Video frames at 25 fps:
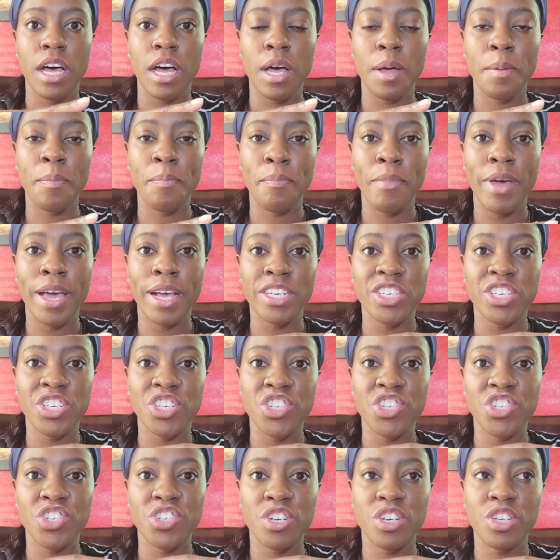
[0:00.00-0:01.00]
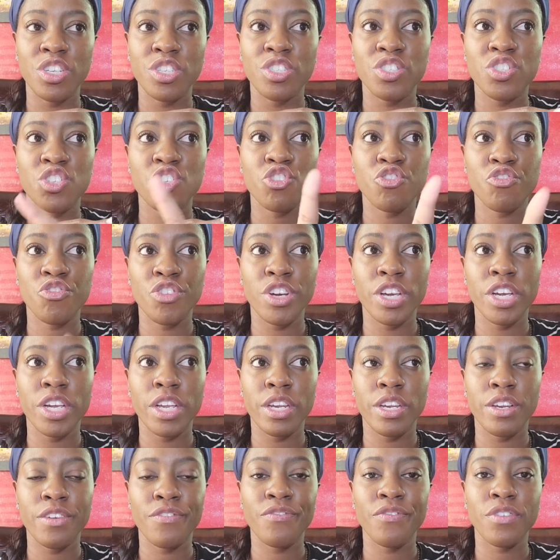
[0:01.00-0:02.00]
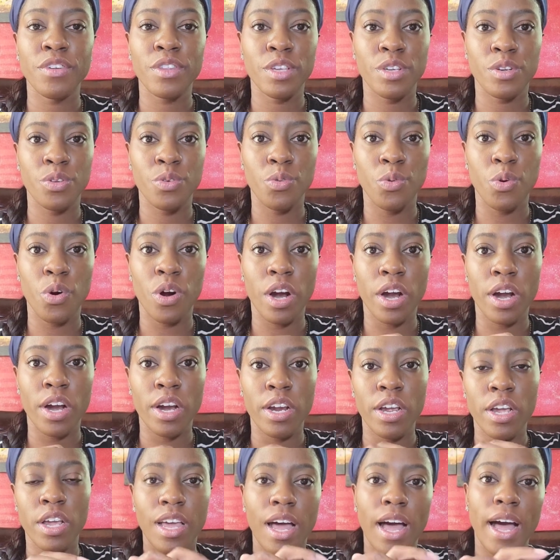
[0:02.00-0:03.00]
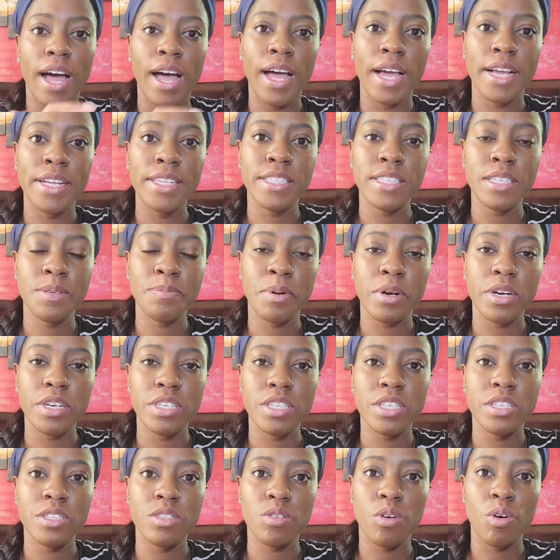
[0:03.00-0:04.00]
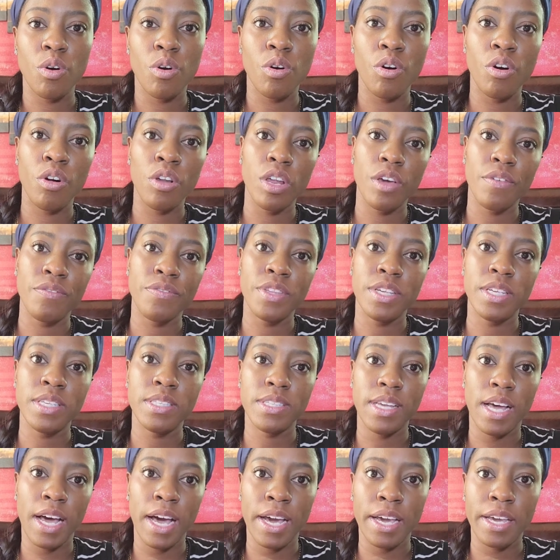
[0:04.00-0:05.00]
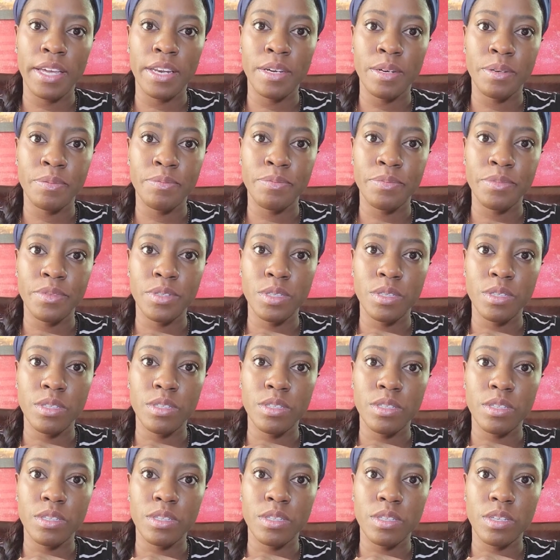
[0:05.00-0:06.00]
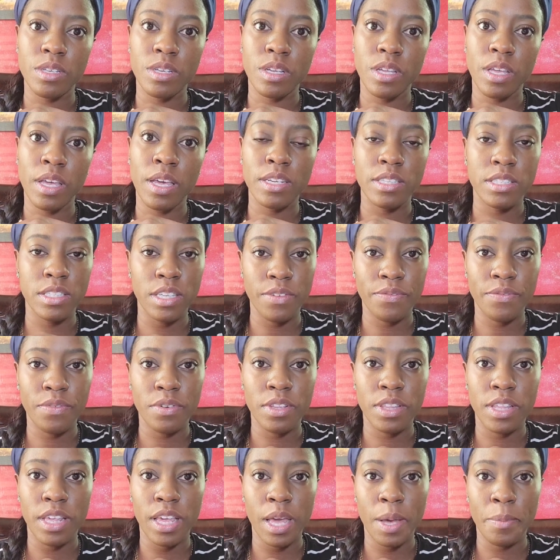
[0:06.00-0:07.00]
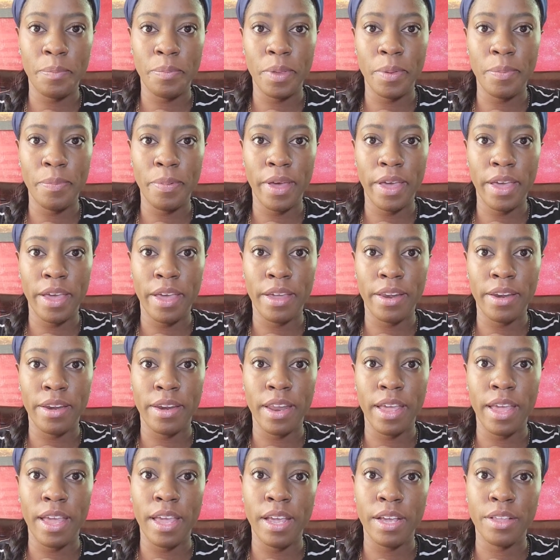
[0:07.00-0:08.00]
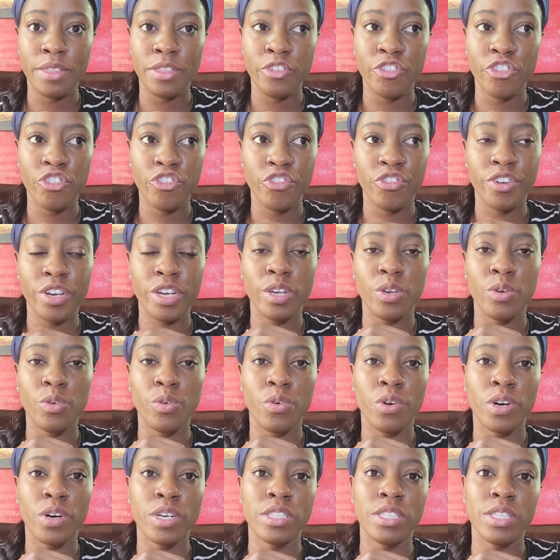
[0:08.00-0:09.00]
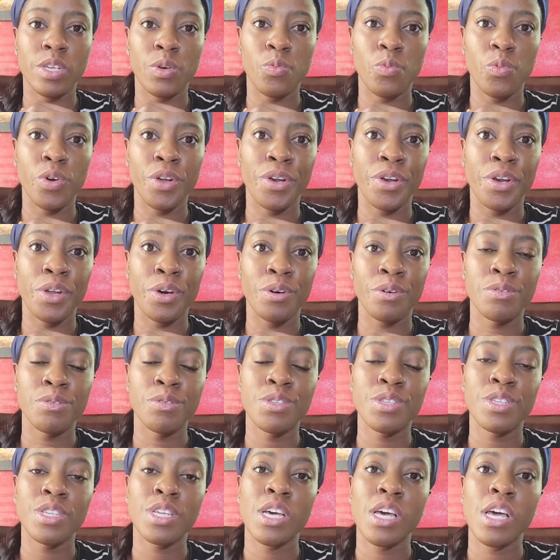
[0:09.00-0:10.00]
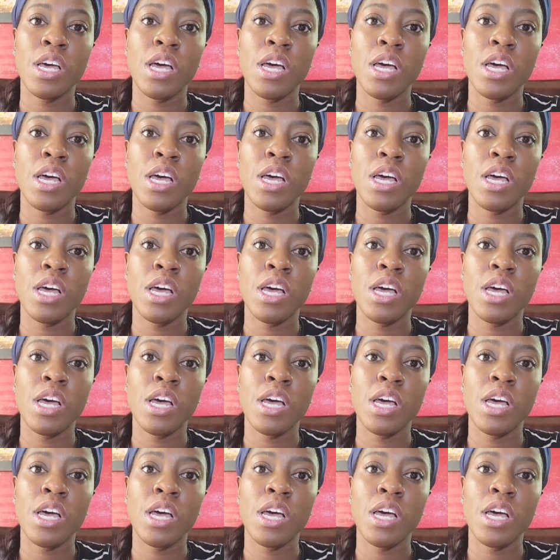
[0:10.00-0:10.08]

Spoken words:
a mesh screen for the door. I did purchase all of these items, except for the EpiPen and the screen doors and windows,